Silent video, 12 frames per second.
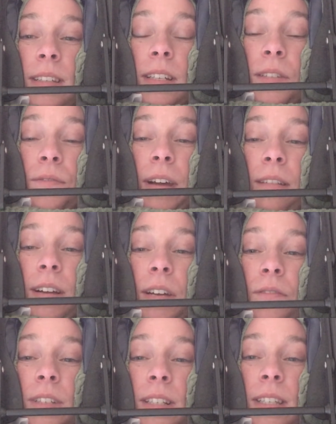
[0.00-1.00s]
And it's fair
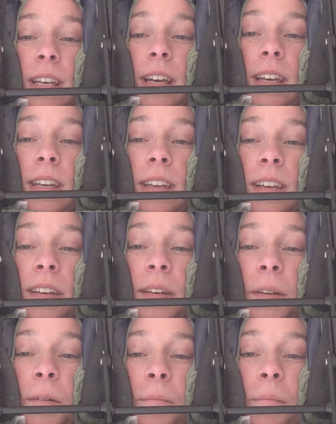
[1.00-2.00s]
enough to say,
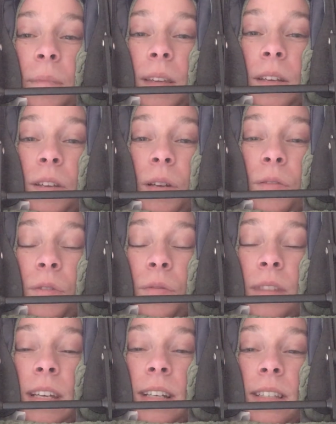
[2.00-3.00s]
you know, if you
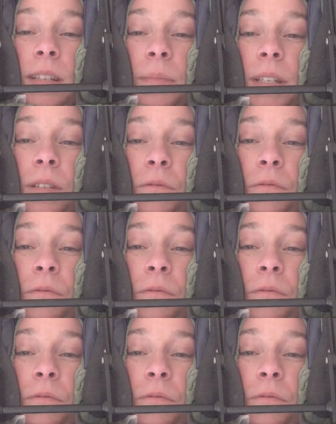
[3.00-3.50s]
think something's